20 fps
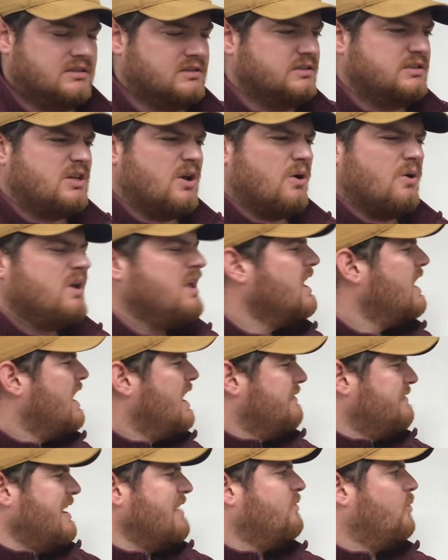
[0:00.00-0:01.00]
So
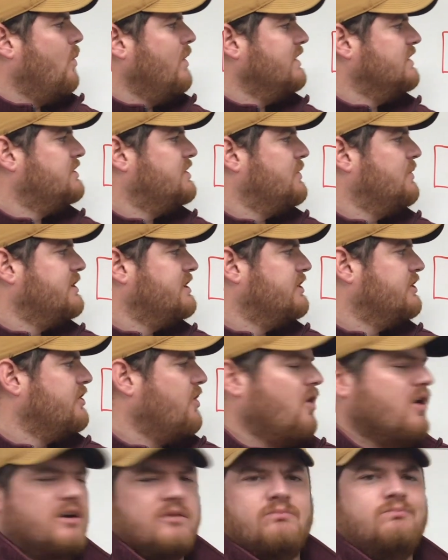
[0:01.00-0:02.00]
if you have one or two in your
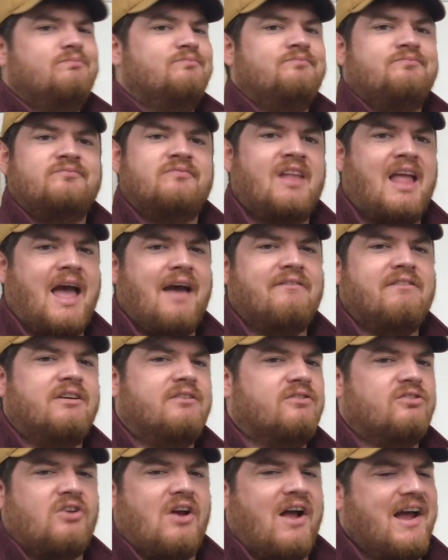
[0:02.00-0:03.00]
yard, having a
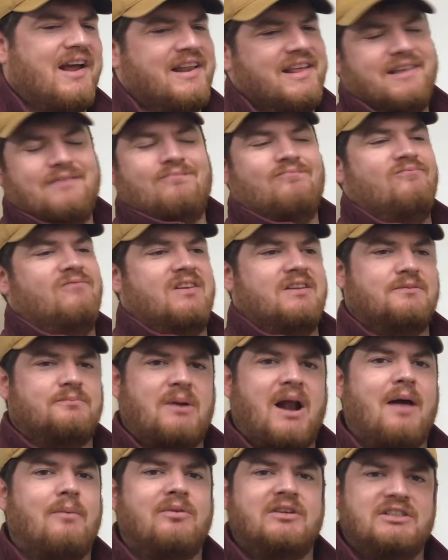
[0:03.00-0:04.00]
variety is
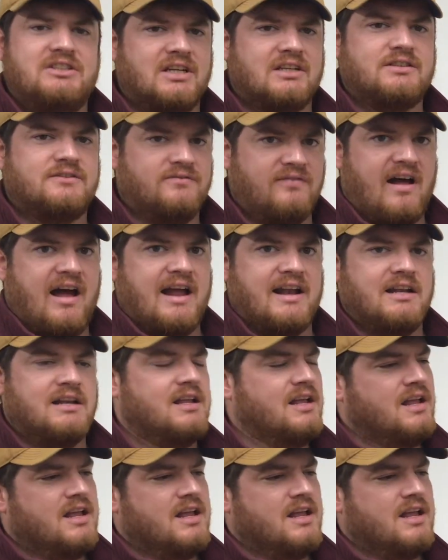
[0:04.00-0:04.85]
probably just fine.